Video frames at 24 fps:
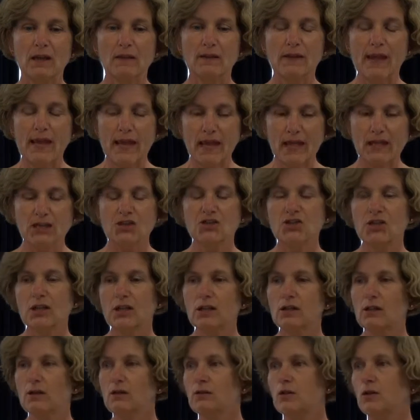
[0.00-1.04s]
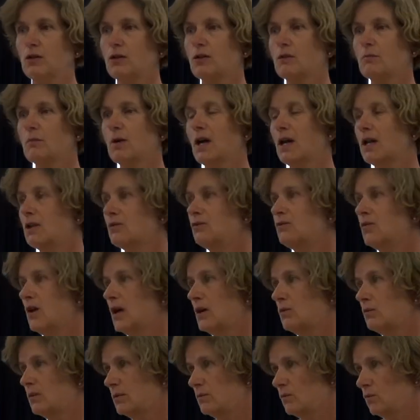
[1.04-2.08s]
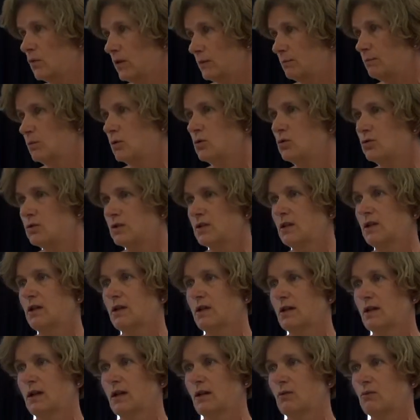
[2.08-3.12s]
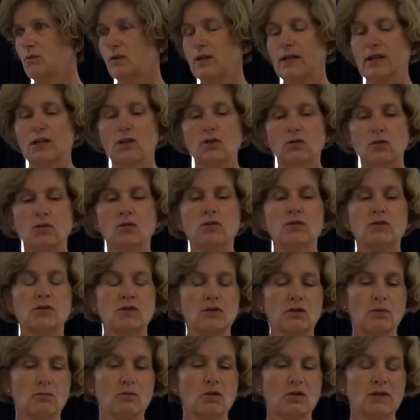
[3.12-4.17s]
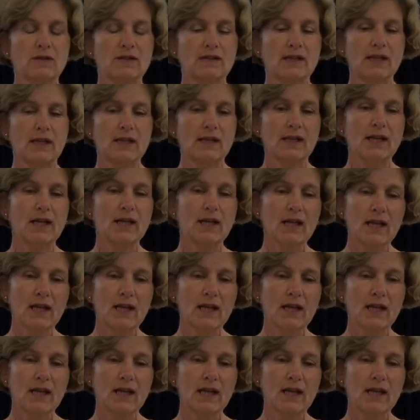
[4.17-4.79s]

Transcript: the energy, you know, the mining fight, we built a really good community,